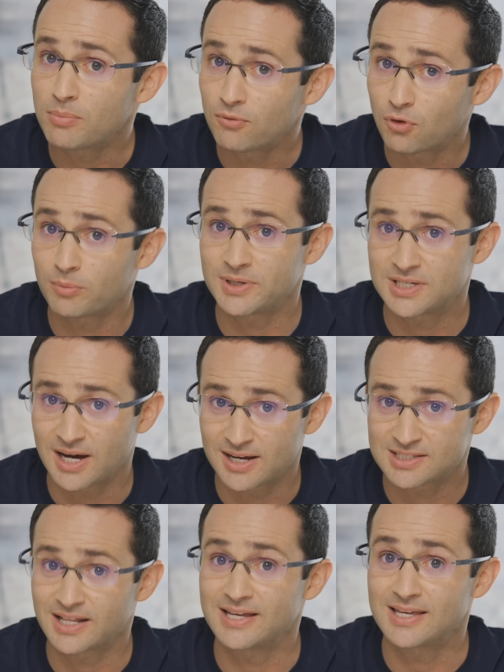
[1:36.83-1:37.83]
performing
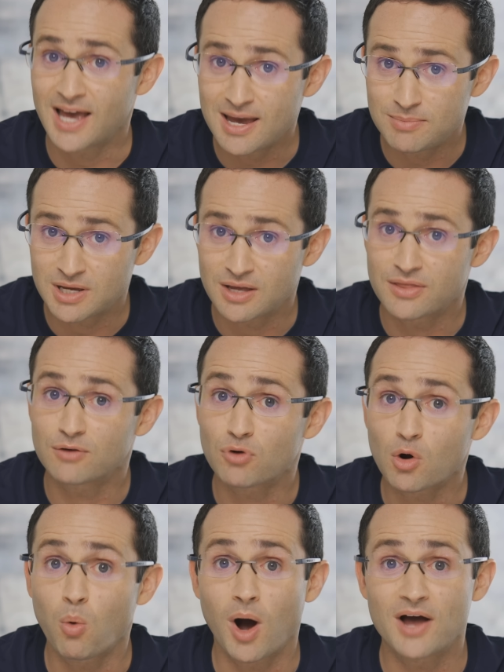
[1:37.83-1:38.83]
tasks like gaming that
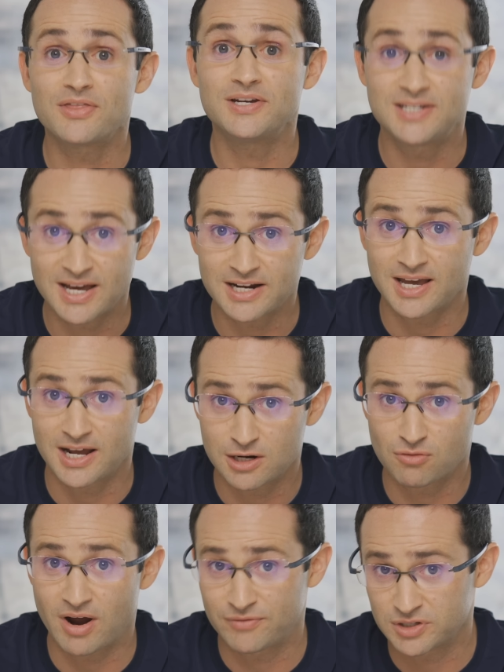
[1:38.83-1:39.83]
require the
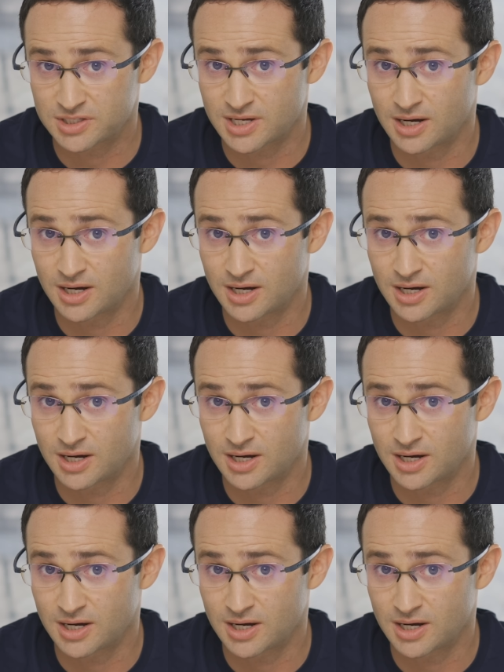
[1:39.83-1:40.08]
dedicated graphics